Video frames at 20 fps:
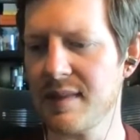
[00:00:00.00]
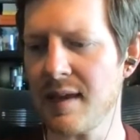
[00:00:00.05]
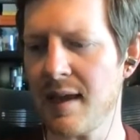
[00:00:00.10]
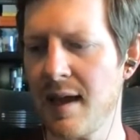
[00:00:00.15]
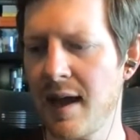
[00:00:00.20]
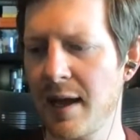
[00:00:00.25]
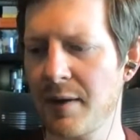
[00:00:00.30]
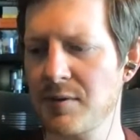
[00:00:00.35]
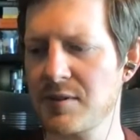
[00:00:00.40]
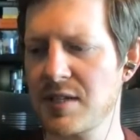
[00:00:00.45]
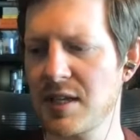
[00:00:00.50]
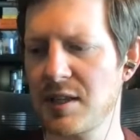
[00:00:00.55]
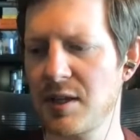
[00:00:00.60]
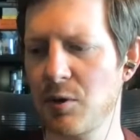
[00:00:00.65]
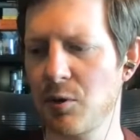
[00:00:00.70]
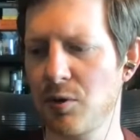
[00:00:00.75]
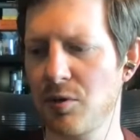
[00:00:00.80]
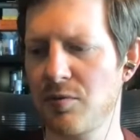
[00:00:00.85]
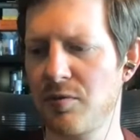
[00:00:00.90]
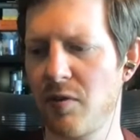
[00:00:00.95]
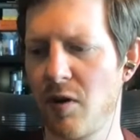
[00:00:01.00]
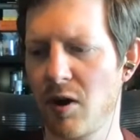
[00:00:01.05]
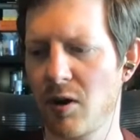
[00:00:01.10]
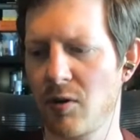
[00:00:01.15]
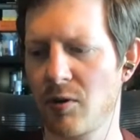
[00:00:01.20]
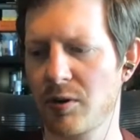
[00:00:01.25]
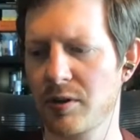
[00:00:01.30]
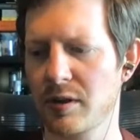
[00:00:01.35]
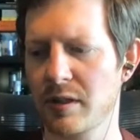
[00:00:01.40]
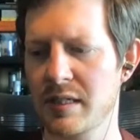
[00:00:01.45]
I would say the Old
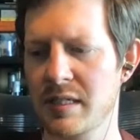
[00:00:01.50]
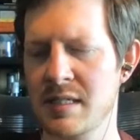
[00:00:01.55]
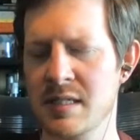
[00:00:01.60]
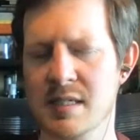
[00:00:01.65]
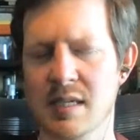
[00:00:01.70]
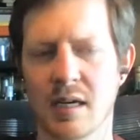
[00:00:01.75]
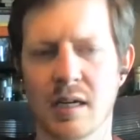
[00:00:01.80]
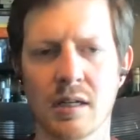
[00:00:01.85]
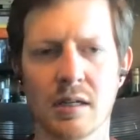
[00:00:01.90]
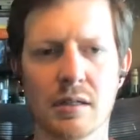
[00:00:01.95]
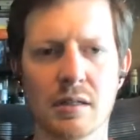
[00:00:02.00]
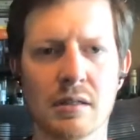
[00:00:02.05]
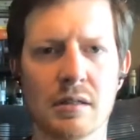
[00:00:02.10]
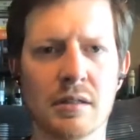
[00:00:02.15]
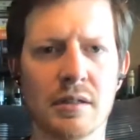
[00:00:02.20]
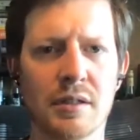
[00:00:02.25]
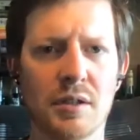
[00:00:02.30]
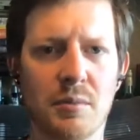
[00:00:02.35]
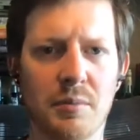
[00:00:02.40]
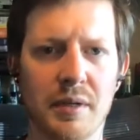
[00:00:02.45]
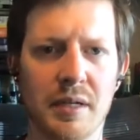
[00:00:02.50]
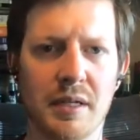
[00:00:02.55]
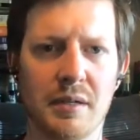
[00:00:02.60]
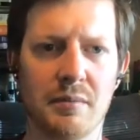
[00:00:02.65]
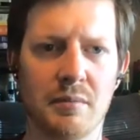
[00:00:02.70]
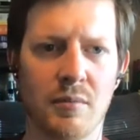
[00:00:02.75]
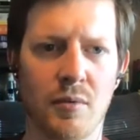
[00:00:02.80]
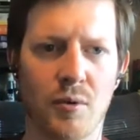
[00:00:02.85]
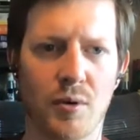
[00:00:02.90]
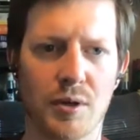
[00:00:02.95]
Foghorn leans a little
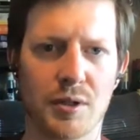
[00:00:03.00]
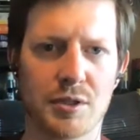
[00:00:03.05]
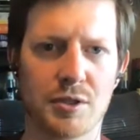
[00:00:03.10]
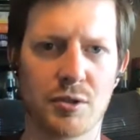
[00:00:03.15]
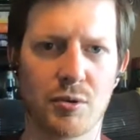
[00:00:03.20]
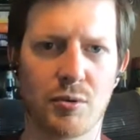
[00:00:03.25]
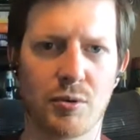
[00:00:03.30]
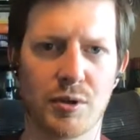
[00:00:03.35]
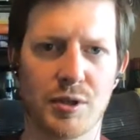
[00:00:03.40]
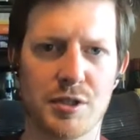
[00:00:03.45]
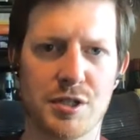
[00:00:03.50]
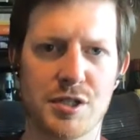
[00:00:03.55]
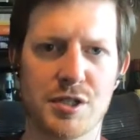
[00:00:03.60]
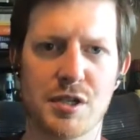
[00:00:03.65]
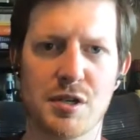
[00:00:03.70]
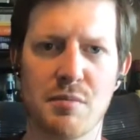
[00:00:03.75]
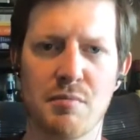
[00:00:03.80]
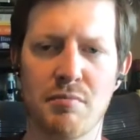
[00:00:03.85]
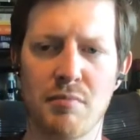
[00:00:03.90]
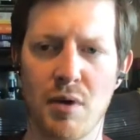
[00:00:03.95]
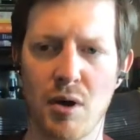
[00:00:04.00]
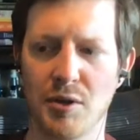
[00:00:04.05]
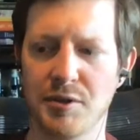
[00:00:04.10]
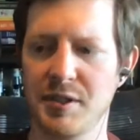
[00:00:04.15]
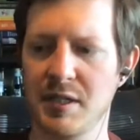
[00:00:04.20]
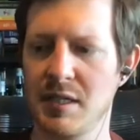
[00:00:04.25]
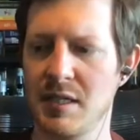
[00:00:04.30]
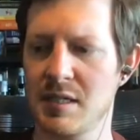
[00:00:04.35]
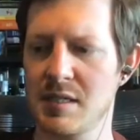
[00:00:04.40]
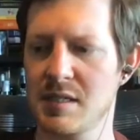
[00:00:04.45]
bit more towards
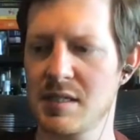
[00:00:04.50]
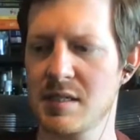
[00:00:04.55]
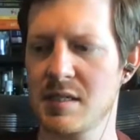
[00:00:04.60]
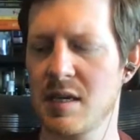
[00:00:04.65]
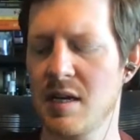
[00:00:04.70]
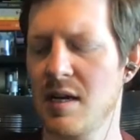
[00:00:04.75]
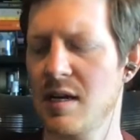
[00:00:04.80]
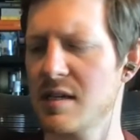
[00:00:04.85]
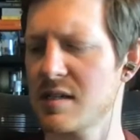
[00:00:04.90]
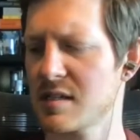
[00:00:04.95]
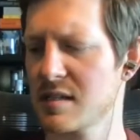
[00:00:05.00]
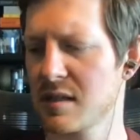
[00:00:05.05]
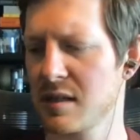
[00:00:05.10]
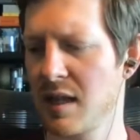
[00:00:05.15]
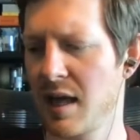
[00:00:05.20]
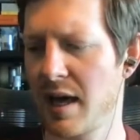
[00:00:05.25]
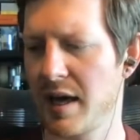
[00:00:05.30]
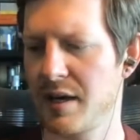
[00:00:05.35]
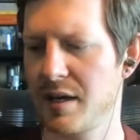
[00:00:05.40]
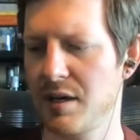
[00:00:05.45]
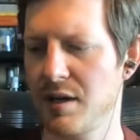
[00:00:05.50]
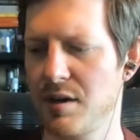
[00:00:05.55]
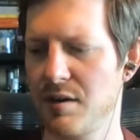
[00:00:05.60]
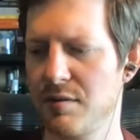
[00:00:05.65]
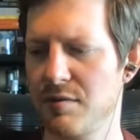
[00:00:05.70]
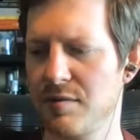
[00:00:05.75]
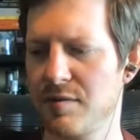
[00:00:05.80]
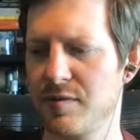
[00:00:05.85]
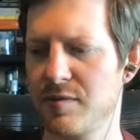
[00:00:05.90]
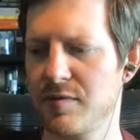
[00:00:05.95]
maltiness. There's a lot
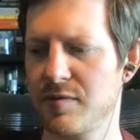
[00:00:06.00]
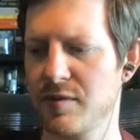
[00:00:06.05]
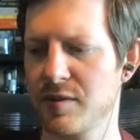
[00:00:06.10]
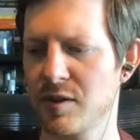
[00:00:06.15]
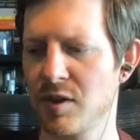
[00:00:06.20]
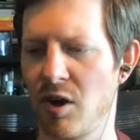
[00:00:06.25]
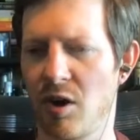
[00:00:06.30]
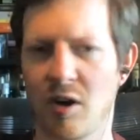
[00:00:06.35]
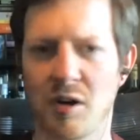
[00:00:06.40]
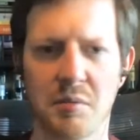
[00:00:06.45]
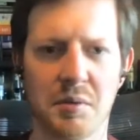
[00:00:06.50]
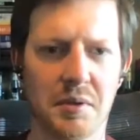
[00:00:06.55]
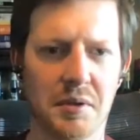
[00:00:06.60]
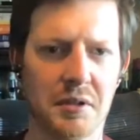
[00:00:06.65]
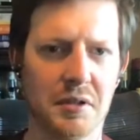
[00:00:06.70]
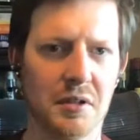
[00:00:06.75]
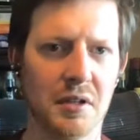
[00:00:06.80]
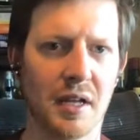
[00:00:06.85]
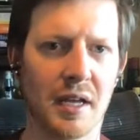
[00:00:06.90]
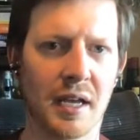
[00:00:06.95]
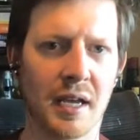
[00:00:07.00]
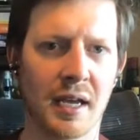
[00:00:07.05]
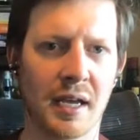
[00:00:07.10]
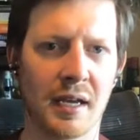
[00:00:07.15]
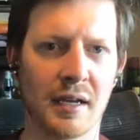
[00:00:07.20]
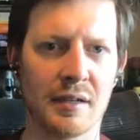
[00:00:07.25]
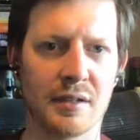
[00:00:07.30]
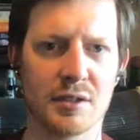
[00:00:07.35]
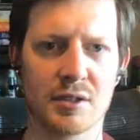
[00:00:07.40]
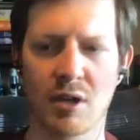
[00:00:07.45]
of caramel
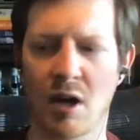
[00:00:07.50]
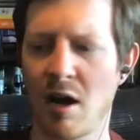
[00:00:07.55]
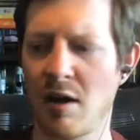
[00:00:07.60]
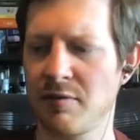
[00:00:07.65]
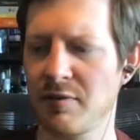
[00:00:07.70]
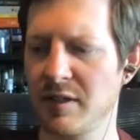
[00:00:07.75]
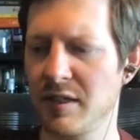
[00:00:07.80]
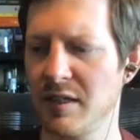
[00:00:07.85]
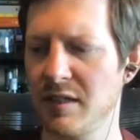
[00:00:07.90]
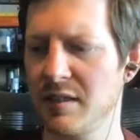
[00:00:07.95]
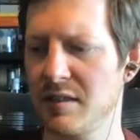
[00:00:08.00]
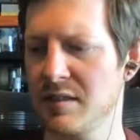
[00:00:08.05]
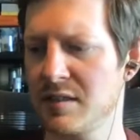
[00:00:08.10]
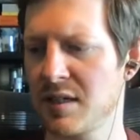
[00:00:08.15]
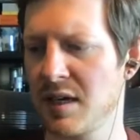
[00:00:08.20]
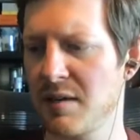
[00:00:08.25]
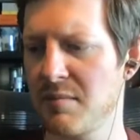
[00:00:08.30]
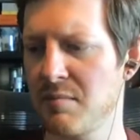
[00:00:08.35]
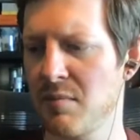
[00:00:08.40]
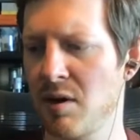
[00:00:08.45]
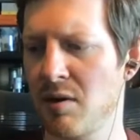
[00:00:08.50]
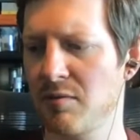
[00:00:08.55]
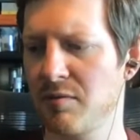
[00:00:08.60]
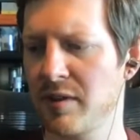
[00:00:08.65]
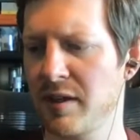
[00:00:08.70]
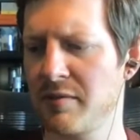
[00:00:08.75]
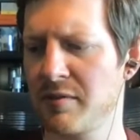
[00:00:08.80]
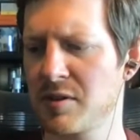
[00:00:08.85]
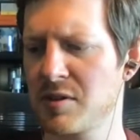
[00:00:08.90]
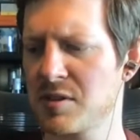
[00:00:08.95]
and toffee type malt
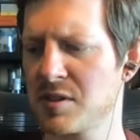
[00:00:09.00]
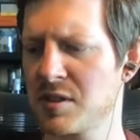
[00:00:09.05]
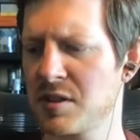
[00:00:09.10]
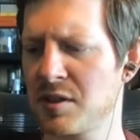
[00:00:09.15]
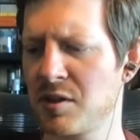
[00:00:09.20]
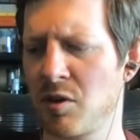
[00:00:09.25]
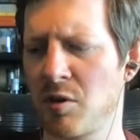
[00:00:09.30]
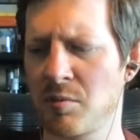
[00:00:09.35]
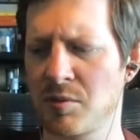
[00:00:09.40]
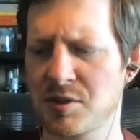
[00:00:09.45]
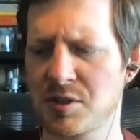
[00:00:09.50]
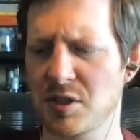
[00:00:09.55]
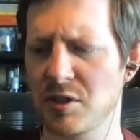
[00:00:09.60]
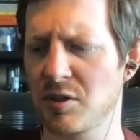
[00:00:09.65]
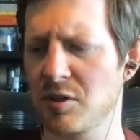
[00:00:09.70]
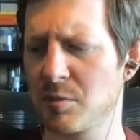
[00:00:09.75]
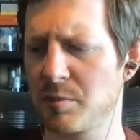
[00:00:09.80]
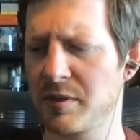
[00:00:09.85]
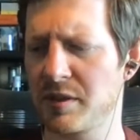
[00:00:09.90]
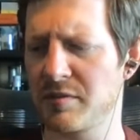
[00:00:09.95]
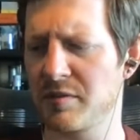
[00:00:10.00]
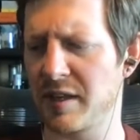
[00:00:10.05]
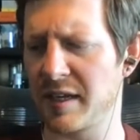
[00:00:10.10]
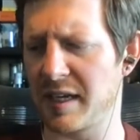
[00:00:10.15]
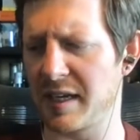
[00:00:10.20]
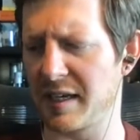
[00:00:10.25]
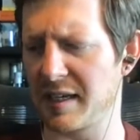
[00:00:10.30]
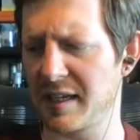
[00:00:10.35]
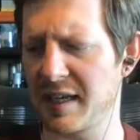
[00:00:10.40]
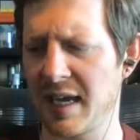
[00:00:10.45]
flavors, and then almost a little bit of like
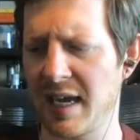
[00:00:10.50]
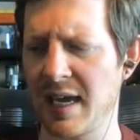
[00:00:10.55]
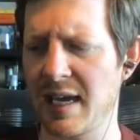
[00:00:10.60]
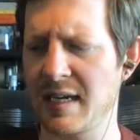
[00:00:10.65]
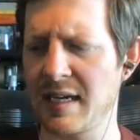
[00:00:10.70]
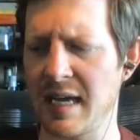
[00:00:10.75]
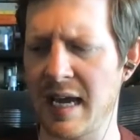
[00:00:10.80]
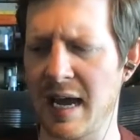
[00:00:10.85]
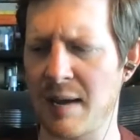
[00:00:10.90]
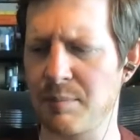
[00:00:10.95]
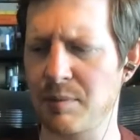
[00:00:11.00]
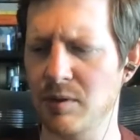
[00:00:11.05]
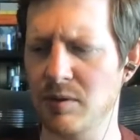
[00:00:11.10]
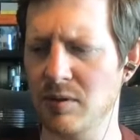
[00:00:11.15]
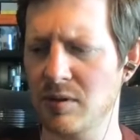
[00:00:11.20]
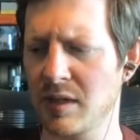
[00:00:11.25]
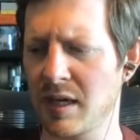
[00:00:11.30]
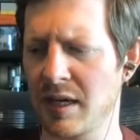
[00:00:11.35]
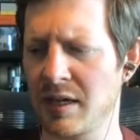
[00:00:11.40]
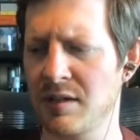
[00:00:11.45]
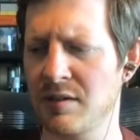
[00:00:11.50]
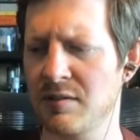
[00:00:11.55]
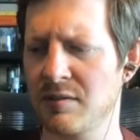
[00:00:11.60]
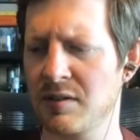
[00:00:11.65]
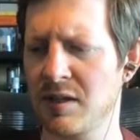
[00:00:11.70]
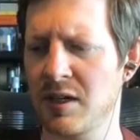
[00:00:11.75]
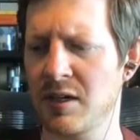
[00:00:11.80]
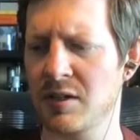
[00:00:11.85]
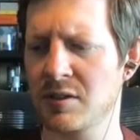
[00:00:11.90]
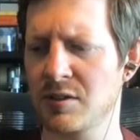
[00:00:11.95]
a candy apple kind of
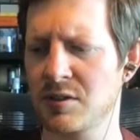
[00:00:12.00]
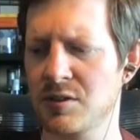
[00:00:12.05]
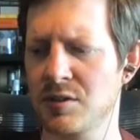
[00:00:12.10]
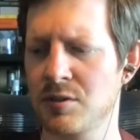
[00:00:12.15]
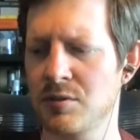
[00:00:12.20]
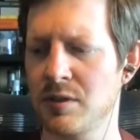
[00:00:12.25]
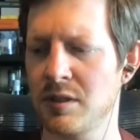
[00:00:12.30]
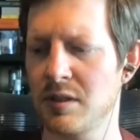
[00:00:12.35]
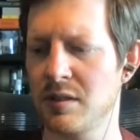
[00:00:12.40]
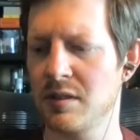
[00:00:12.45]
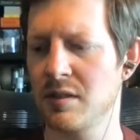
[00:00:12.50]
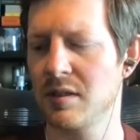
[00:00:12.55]
character to it.